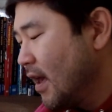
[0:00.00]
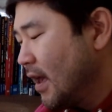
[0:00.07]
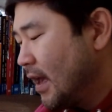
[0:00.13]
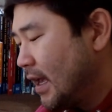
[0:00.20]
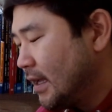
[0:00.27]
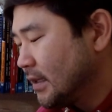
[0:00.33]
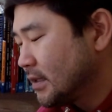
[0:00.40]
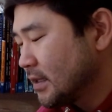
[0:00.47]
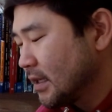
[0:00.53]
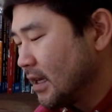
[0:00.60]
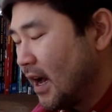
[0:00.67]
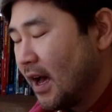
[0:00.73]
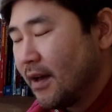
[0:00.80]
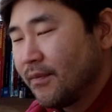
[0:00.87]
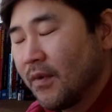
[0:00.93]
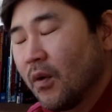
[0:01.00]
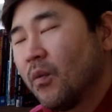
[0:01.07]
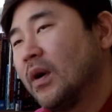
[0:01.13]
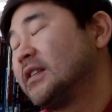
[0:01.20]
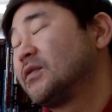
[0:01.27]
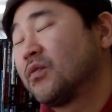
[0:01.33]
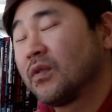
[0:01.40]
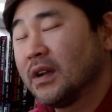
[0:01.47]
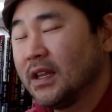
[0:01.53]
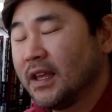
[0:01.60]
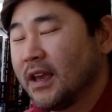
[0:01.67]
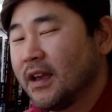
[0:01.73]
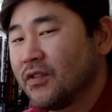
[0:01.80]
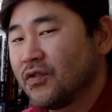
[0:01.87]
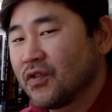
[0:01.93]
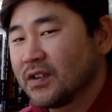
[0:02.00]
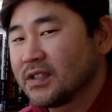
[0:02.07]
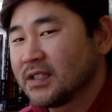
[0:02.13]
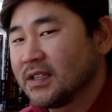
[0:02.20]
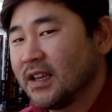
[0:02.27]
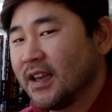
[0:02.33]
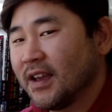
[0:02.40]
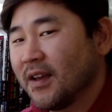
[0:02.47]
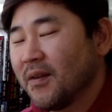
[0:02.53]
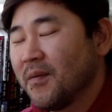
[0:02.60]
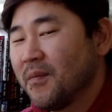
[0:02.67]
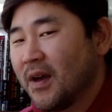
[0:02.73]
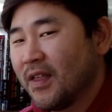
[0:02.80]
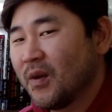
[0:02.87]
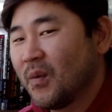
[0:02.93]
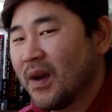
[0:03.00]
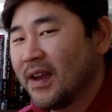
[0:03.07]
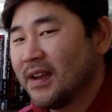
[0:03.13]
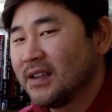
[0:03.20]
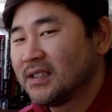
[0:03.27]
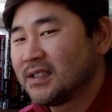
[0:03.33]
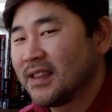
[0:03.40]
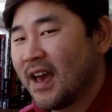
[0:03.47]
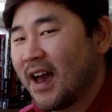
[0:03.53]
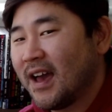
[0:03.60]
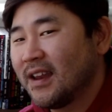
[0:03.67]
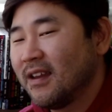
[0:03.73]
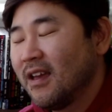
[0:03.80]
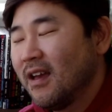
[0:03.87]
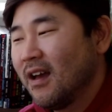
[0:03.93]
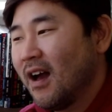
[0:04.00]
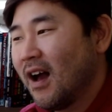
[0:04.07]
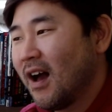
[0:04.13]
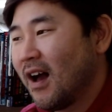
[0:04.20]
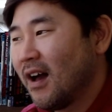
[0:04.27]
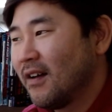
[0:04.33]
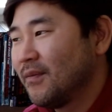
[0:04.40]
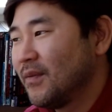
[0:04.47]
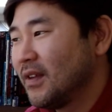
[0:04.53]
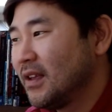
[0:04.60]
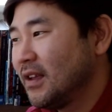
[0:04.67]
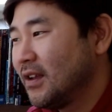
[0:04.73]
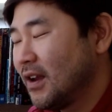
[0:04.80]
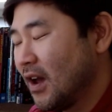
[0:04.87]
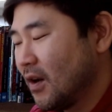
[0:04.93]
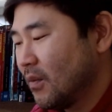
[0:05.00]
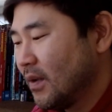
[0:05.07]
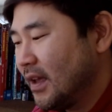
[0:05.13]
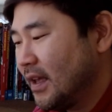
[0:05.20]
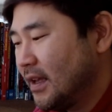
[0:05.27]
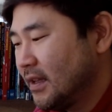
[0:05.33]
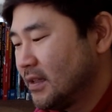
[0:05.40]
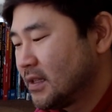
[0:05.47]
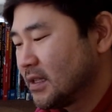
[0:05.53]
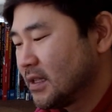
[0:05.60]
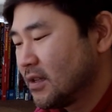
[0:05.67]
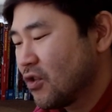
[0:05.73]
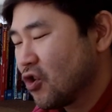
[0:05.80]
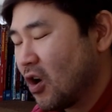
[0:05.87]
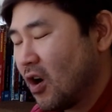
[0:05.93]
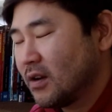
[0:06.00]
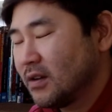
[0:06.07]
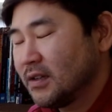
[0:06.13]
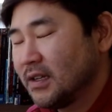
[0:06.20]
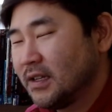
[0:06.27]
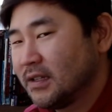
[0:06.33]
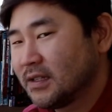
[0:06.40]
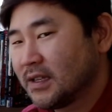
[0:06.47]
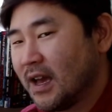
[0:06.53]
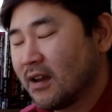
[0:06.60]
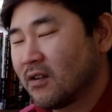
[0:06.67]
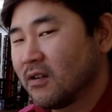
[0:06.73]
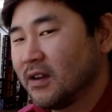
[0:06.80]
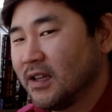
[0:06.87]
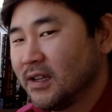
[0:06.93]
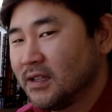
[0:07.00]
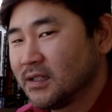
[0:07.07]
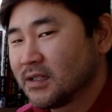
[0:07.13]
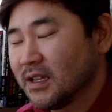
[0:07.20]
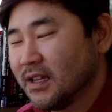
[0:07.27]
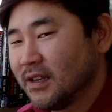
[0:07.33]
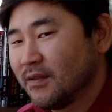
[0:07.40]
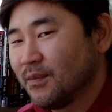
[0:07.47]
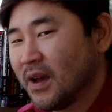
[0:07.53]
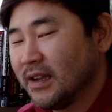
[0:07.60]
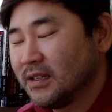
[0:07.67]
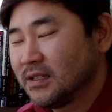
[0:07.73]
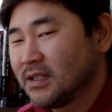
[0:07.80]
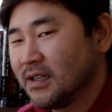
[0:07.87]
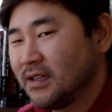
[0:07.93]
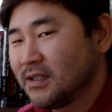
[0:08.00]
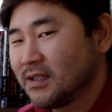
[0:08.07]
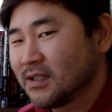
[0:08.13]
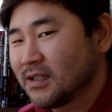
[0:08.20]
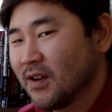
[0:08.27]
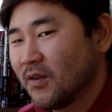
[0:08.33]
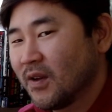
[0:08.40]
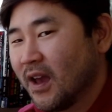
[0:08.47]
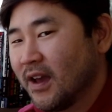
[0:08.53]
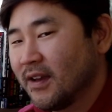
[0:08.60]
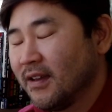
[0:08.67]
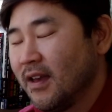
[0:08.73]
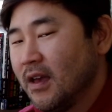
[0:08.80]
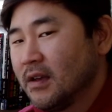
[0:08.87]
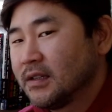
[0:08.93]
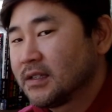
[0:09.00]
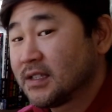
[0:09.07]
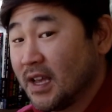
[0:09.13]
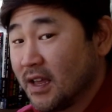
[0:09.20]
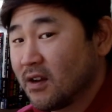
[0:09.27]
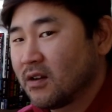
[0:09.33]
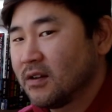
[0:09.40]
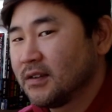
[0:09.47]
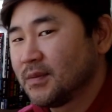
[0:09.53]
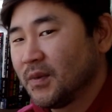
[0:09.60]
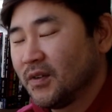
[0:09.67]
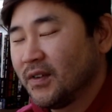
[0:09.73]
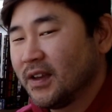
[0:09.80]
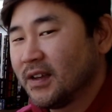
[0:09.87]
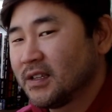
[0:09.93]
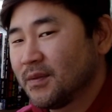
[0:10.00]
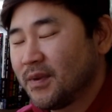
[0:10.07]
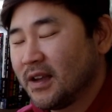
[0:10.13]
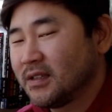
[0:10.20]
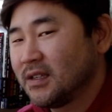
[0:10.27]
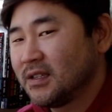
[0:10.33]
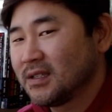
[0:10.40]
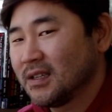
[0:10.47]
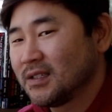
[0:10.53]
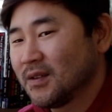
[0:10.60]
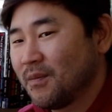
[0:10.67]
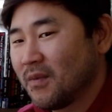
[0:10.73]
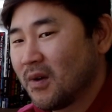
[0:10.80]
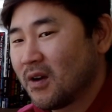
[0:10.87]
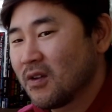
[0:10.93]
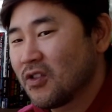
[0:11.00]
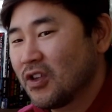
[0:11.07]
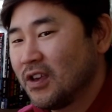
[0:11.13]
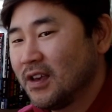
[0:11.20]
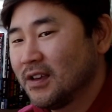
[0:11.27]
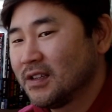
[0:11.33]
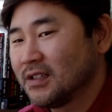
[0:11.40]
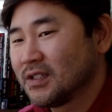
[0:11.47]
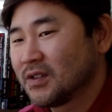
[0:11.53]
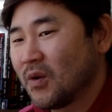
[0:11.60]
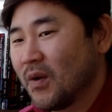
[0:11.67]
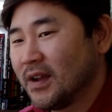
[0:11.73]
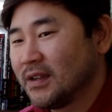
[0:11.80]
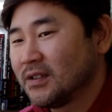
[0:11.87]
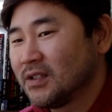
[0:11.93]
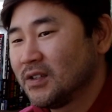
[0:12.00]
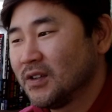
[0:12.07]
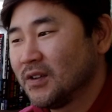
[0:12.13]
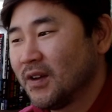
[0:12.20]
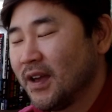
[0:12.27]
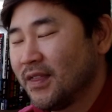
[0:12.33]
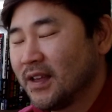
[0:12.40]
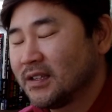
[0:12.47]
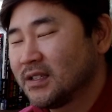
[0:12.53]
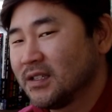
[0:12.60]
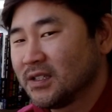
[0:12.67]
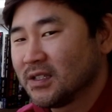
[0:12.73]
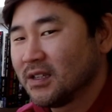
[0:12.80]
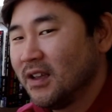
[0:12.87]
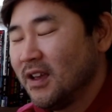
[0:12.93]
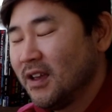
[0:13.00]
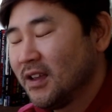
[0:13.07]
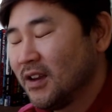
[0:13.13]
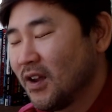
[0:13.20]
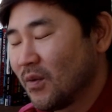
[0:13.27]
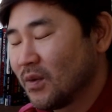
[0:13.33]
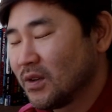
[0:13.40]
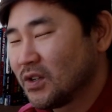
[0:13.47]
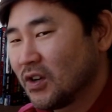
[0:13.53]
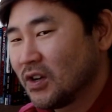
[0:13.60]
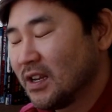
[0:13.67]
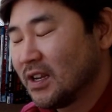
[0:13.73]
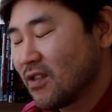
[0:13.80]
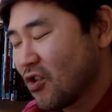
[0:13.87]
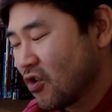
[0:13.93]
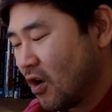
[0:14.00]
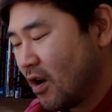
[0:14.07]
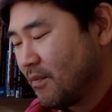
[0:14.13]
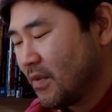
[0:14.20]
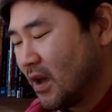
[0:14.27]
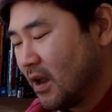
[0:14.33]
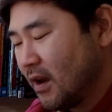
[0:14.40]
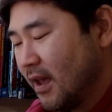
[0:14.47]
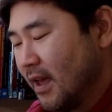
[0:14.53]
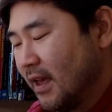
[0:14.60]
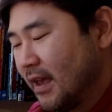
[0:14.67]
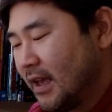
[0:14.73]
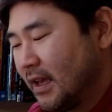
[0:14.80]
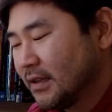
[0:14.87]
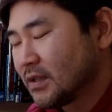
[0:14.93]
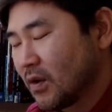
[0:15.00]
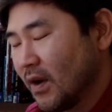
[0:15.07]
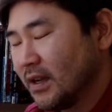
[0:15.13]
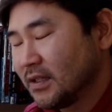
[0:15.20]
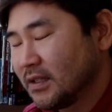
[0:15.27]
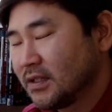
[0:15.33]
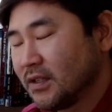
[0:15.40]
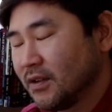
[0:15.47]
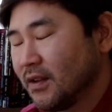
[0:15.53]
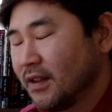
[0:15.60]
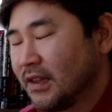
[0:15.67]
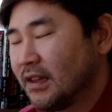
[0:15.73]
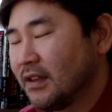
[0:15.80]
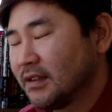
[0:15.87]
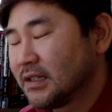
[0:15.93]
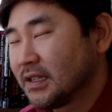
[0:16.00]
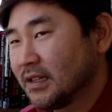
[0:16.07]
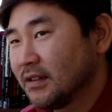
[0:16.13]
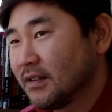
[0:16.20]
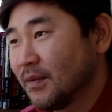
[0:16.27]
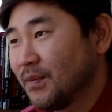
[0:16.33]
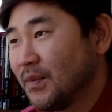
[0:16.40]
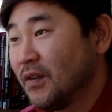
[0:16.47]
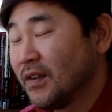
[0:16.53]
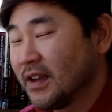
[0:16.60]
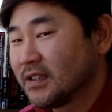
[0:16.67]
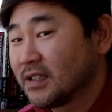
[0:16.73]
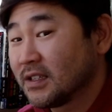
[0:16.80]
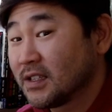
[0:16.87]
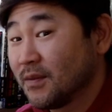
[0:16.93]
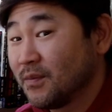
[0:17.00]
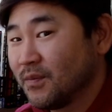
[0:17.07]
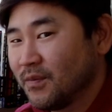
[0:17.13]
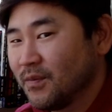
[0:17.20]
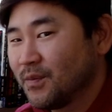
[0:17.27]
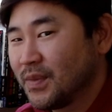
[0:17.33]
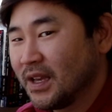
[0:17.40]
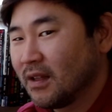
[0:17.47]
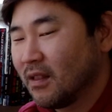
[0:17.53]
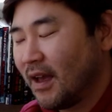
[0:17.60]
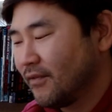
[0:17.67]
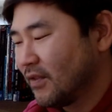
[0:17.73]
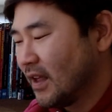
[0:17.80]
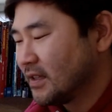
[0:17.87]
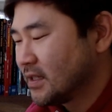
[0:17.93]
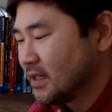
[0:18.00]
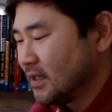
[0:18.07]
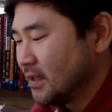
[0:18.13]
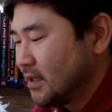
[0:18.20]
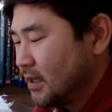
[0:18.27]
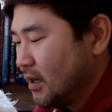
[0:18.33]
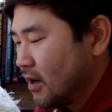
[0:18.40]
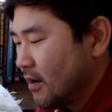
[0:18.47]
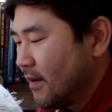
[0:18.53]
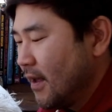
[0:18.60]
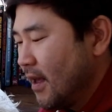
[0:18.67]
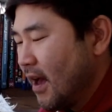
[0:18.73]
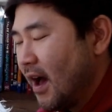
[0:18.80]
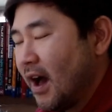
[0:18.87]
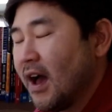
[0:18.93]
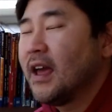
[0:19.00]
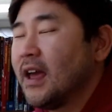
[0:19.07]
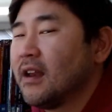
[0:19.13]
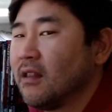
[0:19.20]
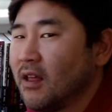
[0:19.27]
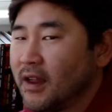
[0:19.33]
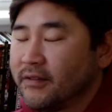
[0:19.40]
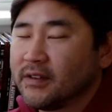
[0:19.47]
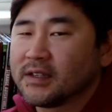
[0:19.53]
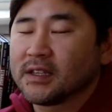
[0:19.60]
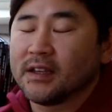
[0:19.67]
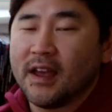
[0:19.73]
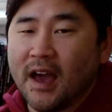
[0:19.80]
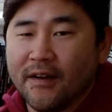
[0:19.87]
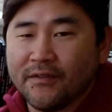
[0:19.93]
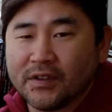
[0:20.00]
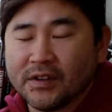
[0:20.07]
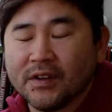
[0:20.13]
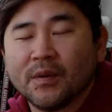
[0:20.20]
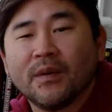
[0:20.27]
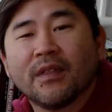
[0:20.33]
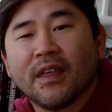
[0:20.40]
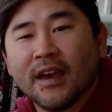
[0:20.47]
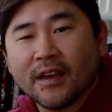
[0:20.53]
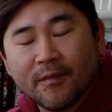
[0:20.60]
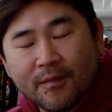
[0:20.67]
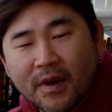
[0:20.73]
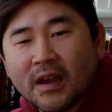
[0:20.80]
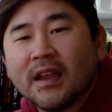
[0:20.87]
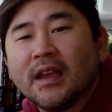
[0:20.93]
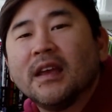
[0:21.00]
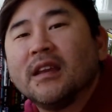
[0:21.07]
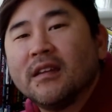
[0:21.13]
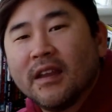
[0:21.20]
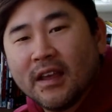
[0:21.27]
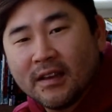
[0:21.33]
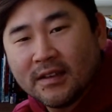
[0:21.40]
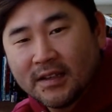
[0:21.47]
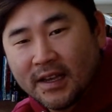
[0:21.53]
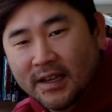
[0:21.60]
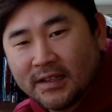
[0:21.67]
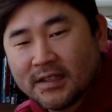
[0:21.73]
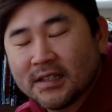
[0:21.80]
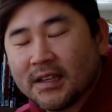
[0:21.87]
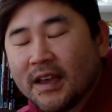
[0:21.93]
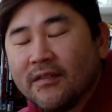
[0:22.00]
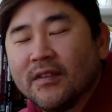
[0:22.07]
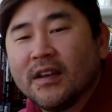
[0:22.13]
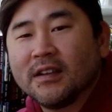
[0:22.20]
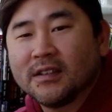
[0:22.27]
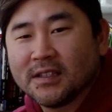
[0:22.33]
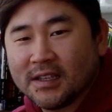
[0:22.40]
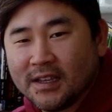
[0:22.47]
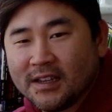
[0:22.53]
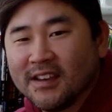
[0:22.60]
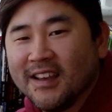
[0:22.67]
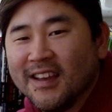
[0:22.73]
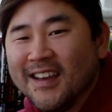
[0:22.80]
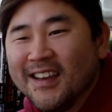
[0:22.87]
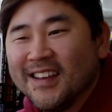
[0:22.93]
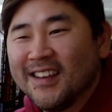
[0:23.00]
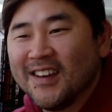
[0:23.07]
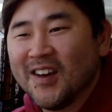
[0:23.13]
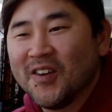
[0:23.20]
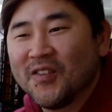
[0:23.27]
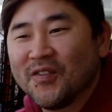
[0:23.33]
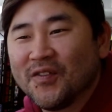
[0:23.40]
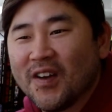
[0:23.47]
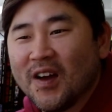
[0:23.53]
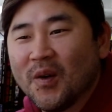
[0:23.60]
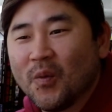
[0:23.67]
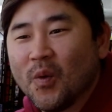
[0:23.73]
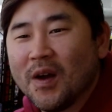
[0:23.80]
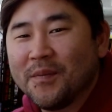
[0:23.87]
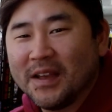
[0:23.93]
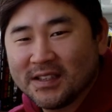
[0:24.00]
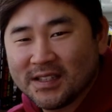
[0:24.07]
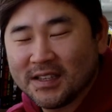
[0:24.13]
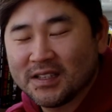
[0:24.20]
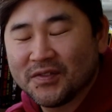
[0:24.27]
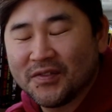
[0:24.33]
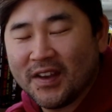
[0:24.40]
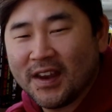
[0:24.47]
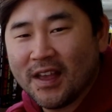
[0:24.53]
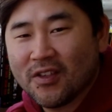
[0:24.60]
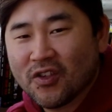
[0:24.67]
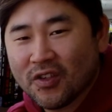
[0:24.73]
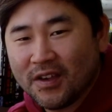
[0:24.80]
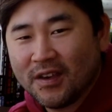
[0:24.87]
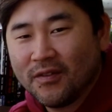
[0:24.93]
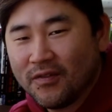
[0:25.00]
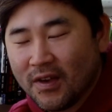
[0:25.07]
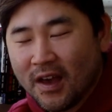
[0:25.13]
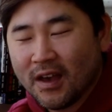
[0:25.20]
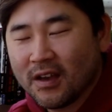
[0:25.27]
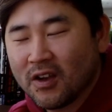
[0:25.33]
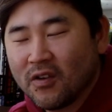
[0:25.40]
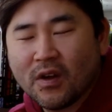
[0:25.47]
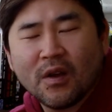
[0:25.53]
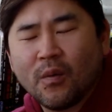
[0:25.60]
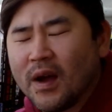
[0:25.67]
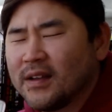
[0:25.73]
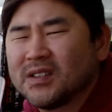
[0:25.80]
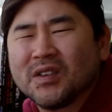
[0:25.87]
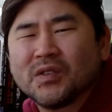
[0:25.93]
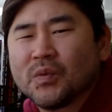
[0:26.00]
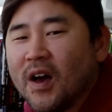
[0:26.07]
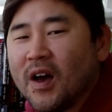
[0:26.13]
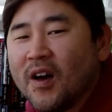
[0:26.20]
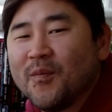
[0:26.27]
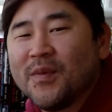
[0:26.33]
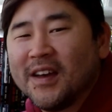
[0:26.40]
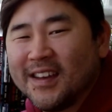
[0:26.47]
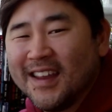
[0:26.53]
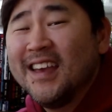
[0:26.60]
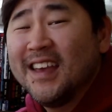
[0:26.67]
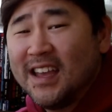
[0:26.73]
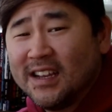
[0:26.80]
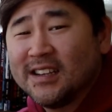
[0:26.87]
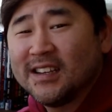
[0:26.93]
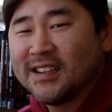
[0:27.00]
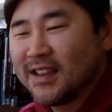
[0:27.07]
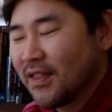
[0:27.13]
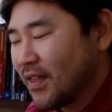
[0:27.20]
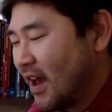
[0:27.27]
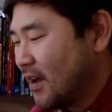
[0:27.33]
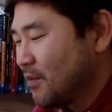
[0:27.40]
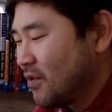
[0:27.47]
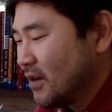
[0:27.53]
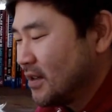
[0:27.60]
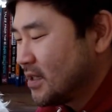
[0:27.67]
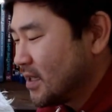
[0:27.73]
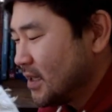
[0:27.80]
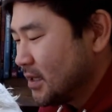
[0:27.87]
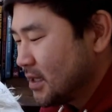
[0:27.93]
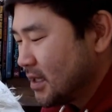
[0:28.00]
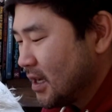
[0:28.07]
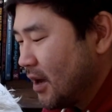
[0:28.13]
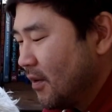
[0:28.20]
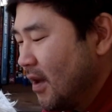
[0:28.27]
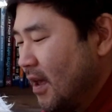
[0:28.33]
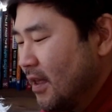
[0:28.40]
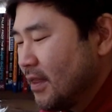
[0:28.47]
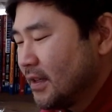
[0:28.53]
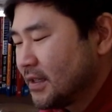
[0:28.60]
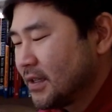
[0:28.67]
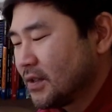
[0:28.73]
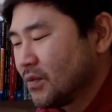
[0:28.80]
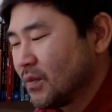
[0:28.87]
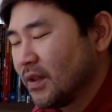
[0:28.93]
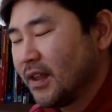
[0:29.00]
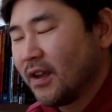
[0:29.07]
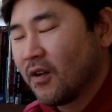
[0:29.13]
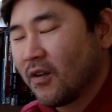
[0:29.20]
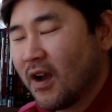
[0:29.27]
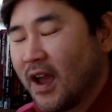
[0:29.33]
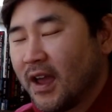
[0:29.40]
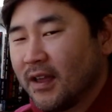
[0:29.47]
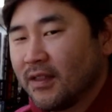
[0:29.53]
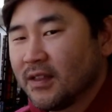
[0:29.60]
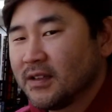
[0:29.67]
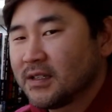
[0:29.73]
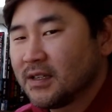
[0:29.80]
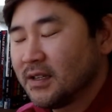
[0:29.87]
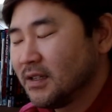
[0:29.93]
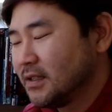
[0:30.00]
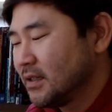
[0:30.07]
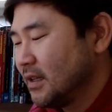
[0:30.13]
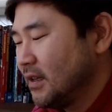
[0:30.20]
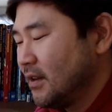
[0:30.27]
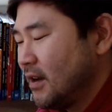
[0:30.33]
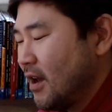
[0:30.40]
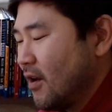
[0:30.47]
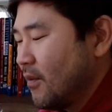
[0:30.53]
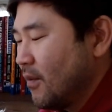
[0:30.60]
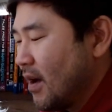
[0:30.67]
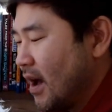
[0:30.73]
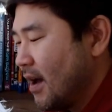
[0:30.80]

He's what's really interesting, by the way, is that you know, his chart, his Saturn is in Pisces, okay? Saturn is moving into Pisces into March. He is going to, and that's his, you know, return in his chart, but he is going to, it's moving into some big life lessons here. And a lot of it's going to have to do with, like, money and savings and, you know, what makes sense financially, career-wise as well. But he did get the High Priestess, so this is really great. This is, you know,